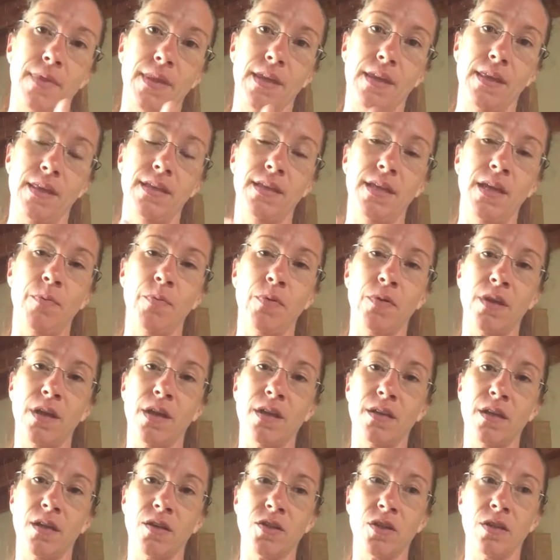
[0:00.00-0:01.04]
The deeper the
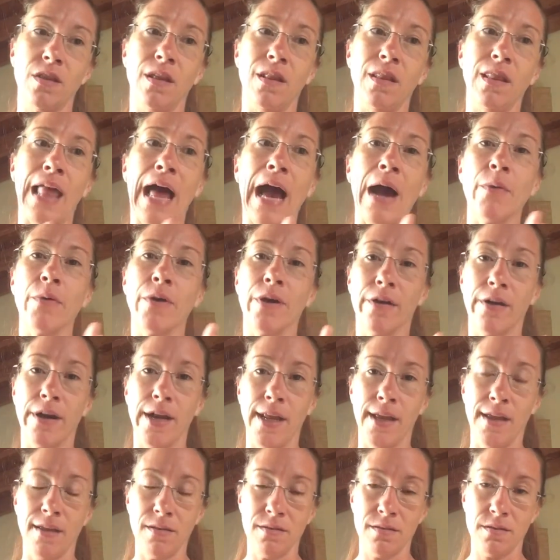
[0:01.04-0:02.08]
addiction, the louder
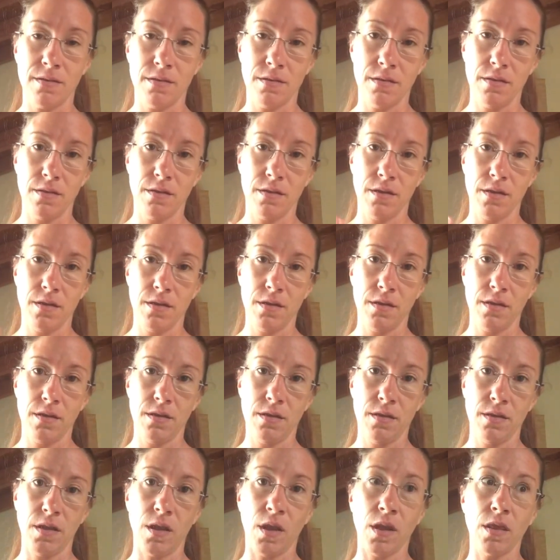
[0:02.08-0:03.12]
it is
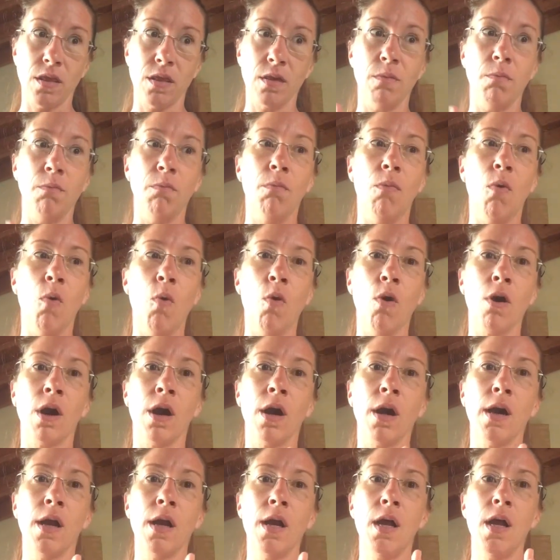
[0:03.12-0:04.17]
the, the
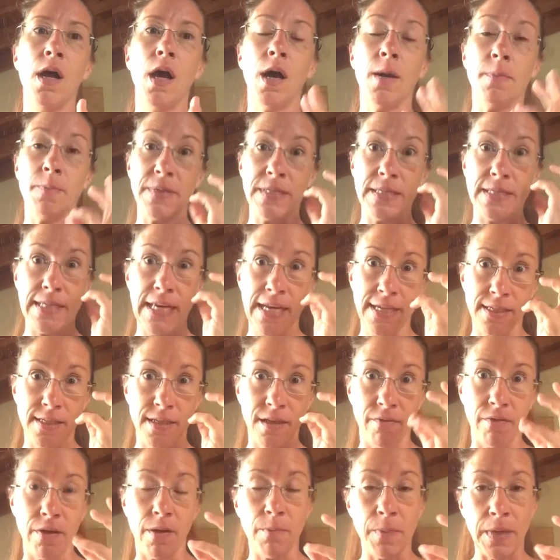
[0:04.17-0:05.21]
more
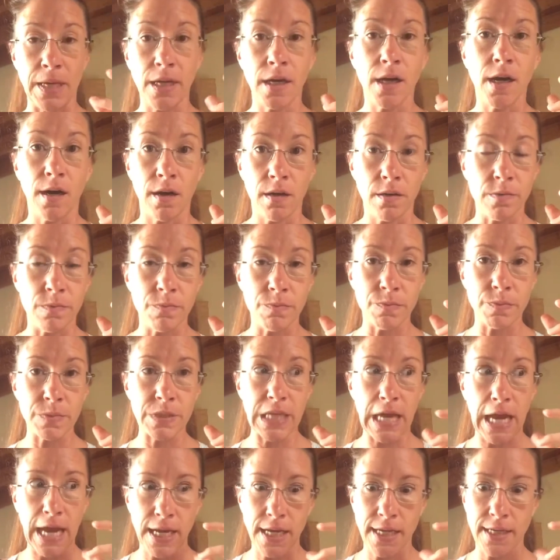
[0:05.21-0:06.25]
obsessive it
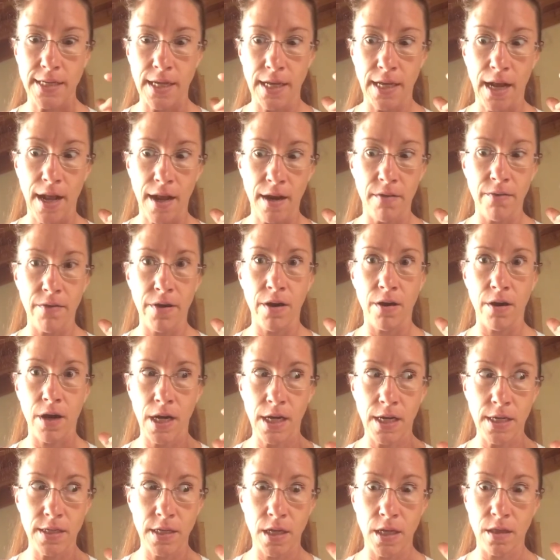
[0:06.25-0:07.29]
becomes. I need to get out of here. I
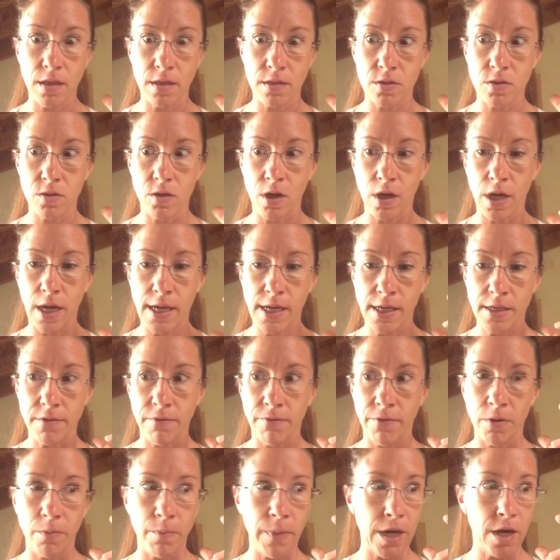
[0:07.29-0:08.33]
need to get this drug. I need to
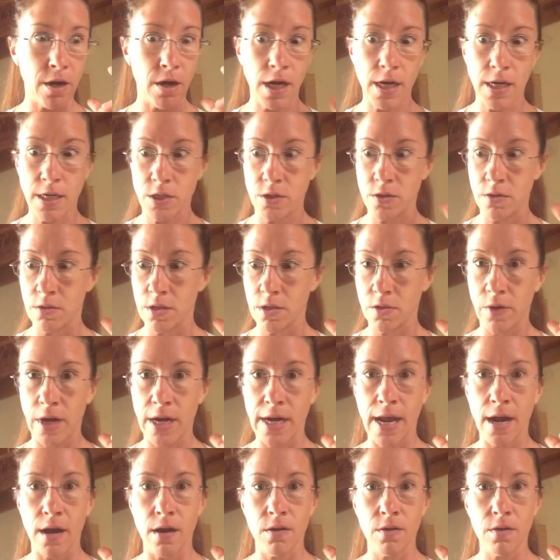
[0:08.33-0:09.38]
feel better. I need to do this right
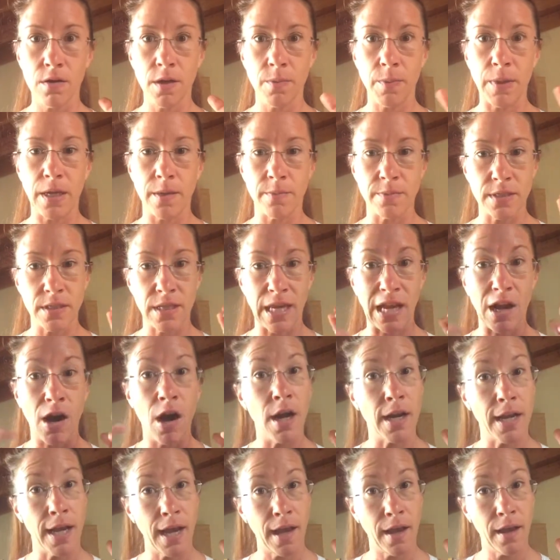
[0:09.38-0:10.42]
now. It becomes
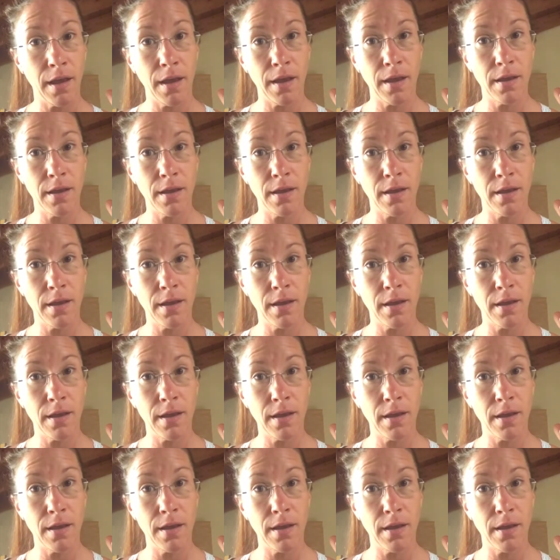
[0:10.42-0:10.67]
psychotic.